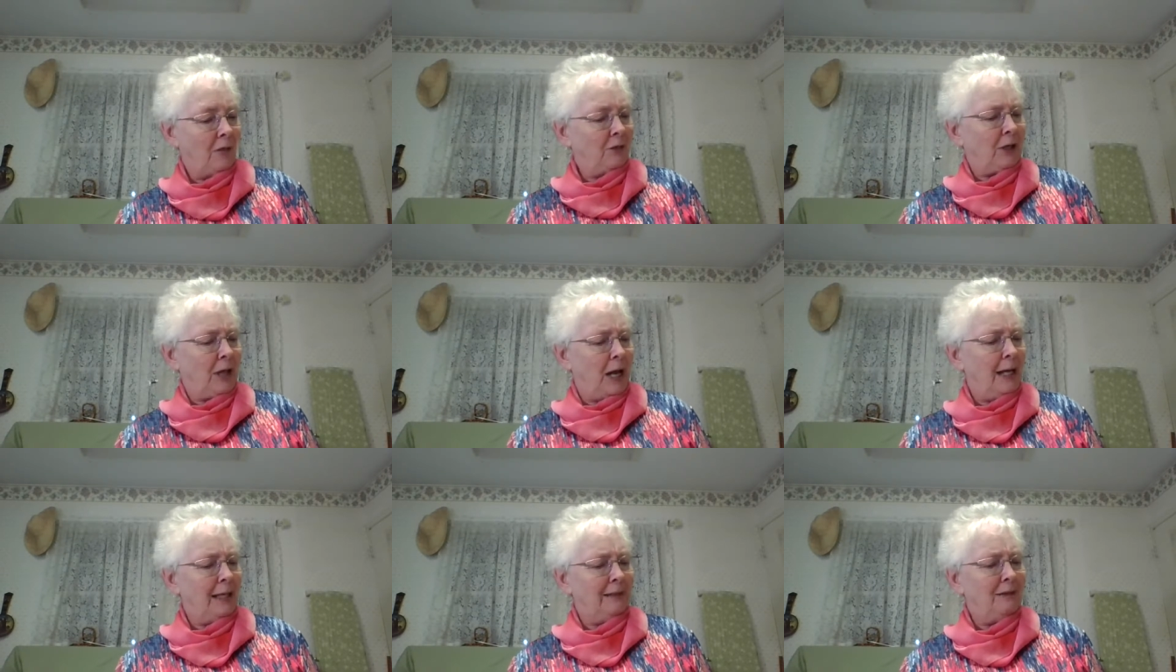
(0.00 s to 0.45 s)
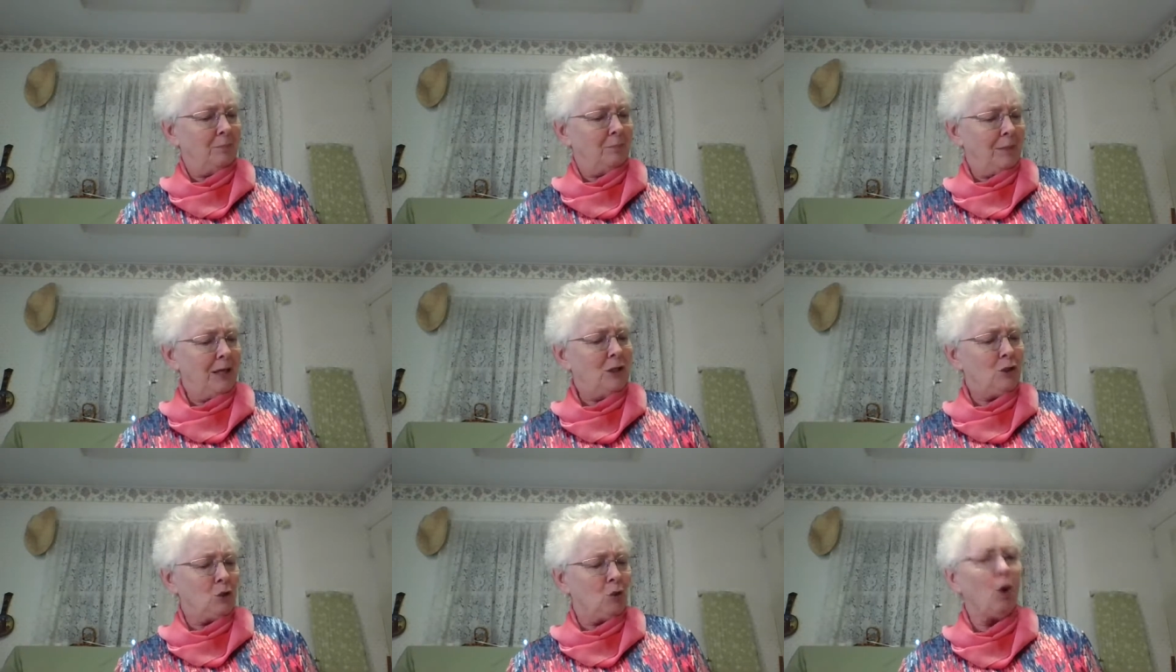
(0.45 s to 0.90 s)
The kind
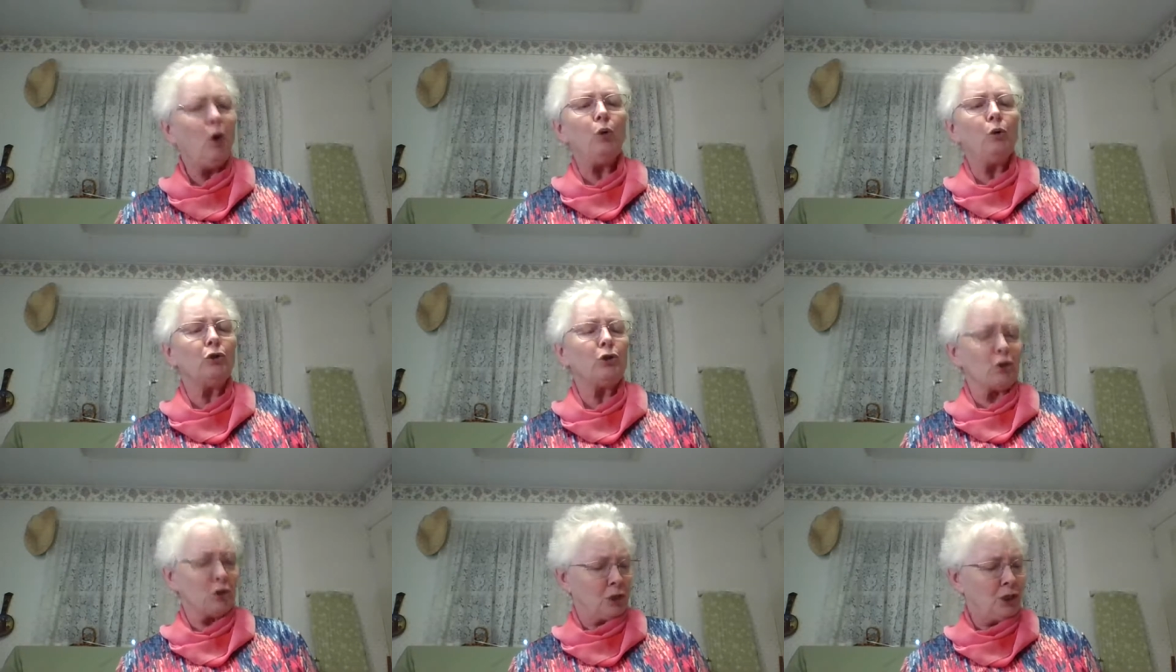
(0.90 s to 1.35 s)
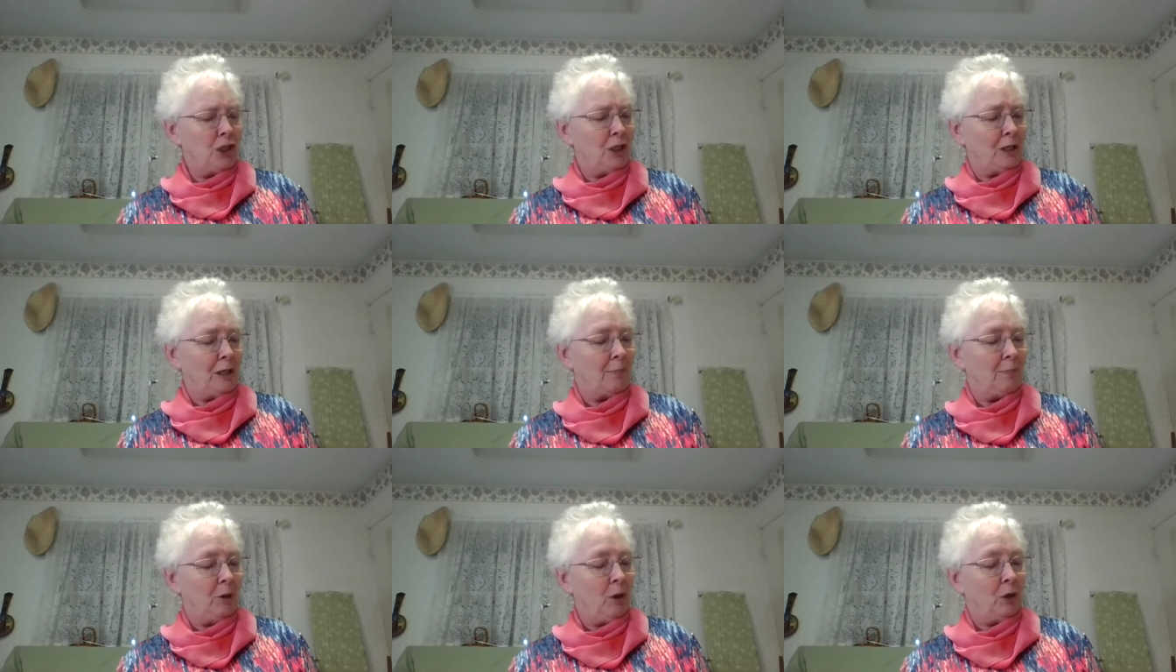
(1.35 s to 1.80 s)
that made you hold your
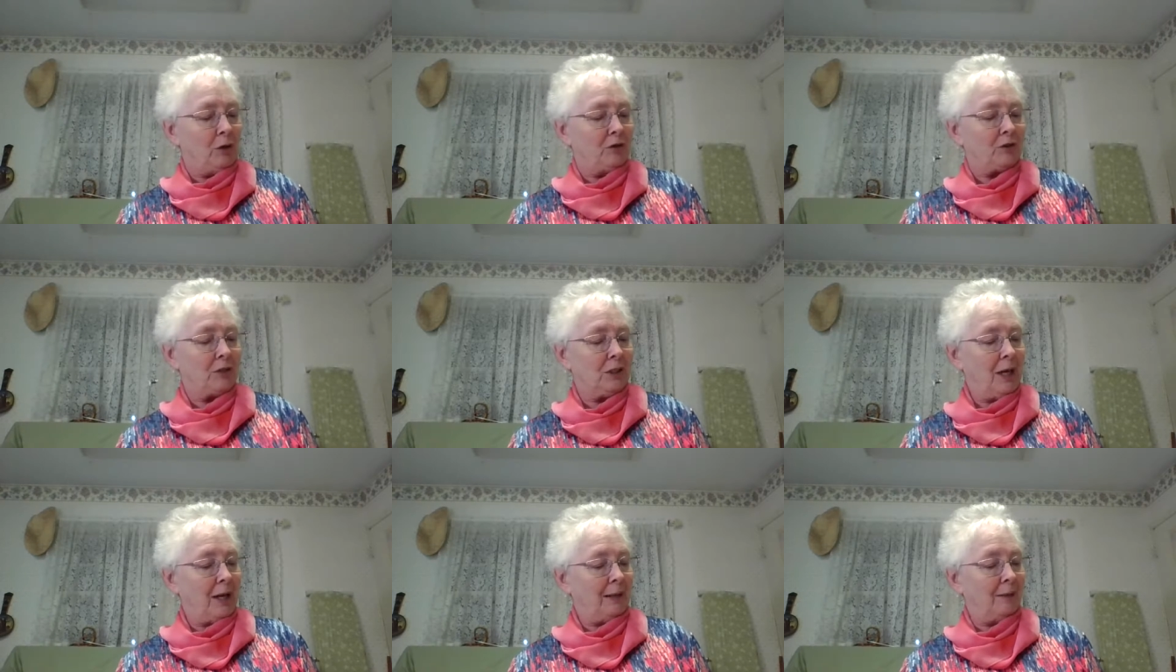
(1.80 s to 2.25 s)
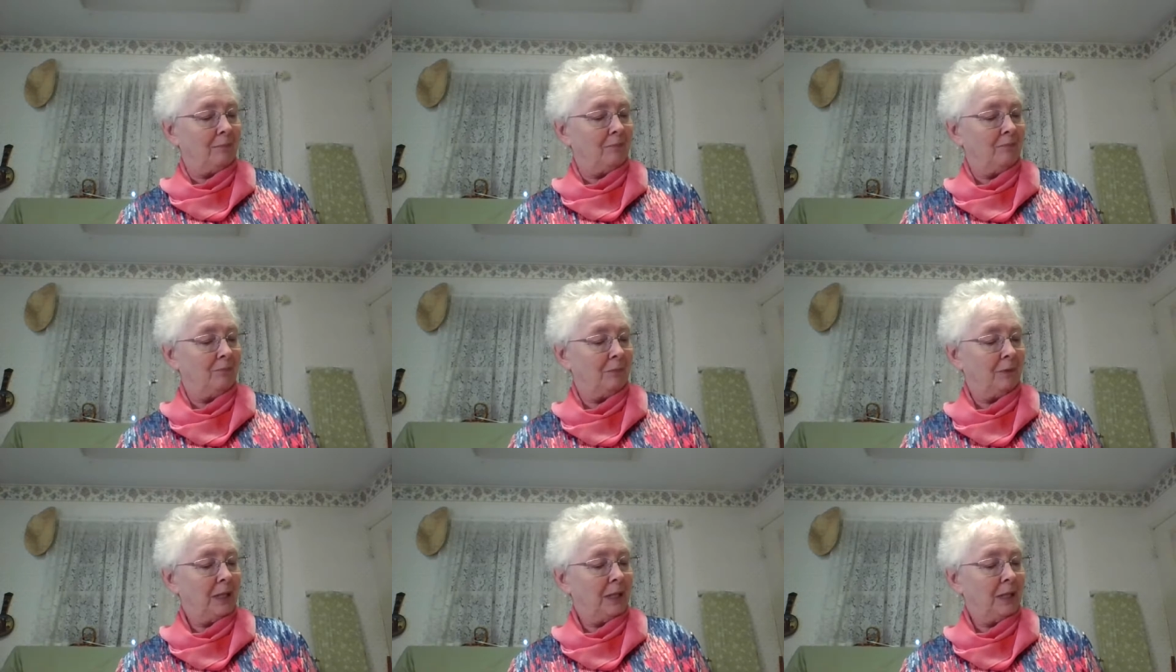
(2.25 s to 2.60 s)
chin up all the time.